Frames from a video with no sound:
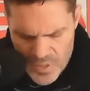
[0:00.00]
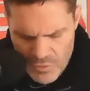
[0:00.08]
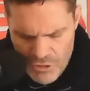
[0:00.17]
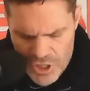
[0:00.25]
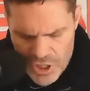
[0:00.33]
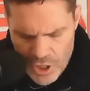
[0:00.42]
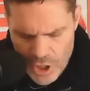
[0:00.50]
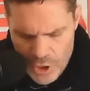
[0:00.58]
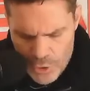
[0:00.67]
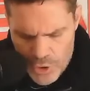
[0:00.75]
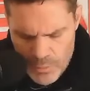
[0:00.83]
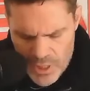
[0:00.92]
Fraser Gunn
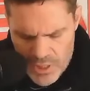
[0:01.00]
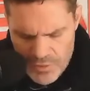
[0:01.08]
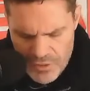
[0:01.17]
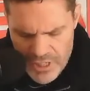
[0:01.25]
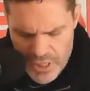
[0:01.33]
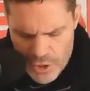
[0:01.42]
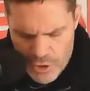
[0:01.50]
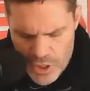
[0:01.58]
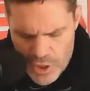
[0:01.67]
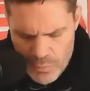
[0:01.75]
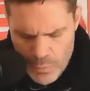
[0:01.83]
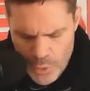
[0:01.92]
also makes a very
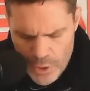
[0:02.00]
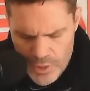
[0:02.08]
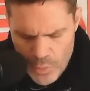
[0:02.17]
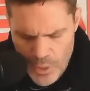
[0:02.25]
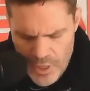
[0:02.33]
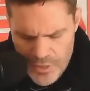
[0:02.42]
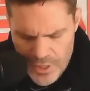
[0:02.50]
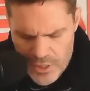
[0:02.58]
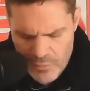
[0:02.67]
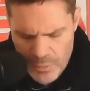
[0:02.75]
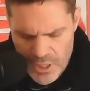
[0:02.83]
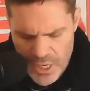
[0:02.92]
interesting point. The way things
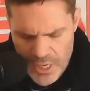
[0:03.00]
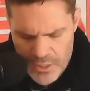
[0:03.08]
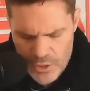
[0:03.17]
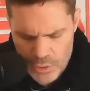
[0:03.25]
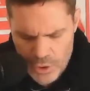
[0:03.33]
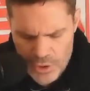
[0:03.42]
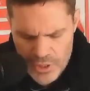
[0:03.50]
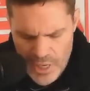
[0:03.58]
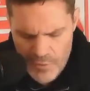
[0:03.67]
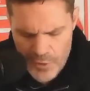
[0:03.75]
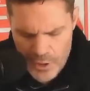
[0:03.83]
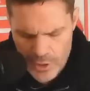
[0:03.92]
have been handled could
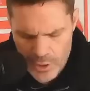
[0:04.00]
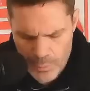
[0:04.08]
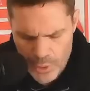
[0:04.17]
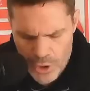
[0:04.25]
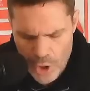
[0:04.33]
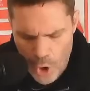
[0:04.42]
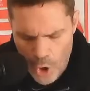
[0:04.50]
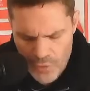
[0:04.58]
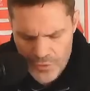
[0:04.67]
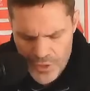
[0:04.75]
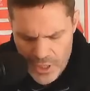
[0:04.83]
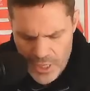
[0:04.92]
definitely put
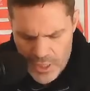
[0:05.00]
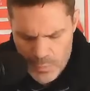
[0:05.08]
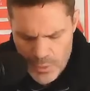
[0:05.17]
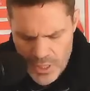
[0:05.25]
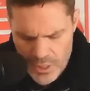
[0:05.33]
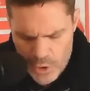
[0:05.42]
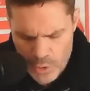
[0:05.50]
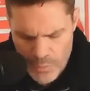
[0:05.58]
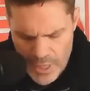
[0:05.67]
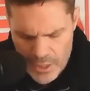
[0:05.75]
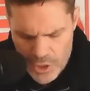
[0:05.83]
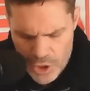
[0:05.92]
off the next potential
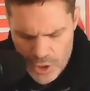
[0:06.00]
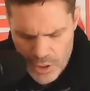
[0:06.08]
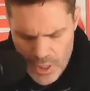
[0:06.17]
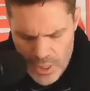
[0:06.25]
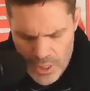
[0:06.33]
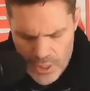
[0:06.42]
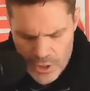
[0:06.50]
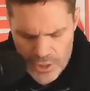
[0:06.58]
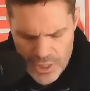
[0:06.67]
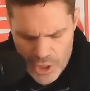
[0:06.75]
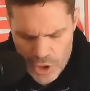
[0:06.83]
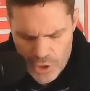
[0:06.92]
manager in
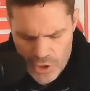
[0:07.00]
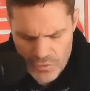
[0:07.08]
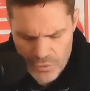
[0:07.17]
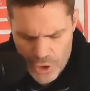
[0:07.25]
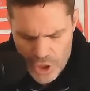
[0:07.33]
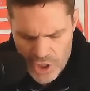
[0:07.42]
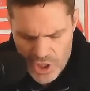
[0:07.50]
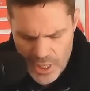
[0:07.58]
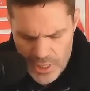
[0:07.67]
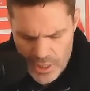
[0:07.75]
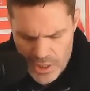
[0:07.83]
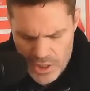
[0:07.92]
addition to future
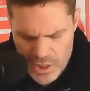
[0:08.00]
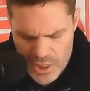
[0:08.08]
signings.